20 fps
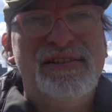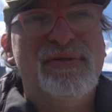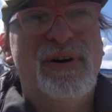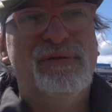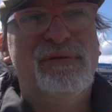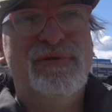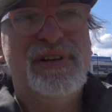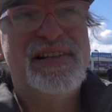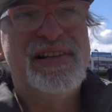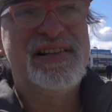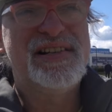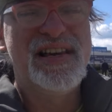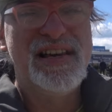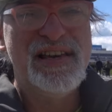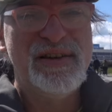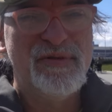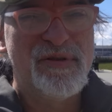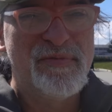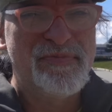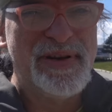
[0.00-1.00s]
you only
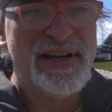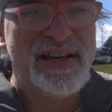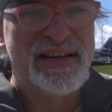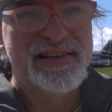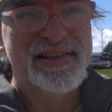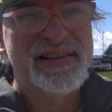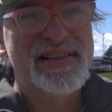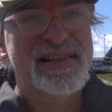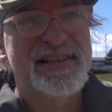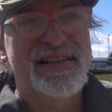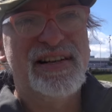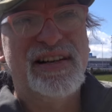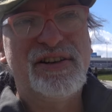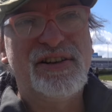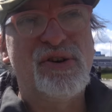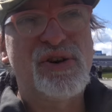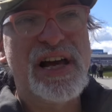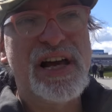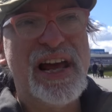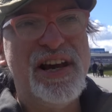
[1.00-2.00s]
see Europeans,
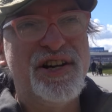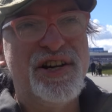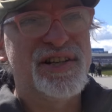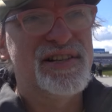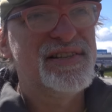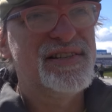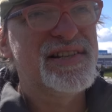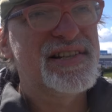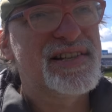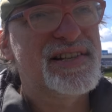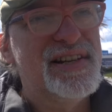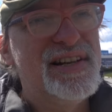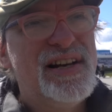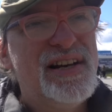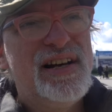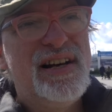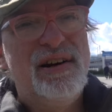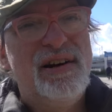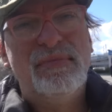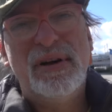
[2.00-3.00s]
Caucasians,
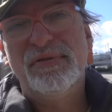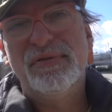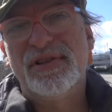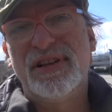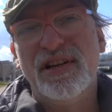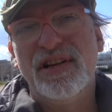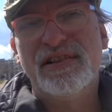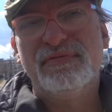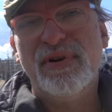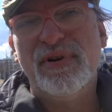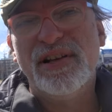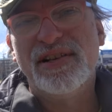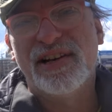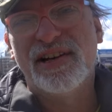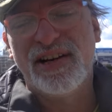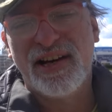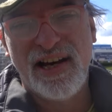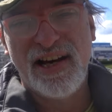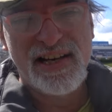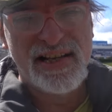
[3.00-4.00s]
mostly Swedes,
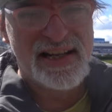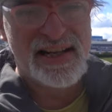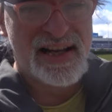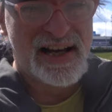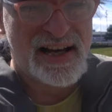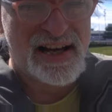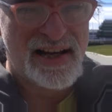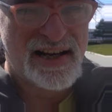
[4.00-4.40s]
I guess.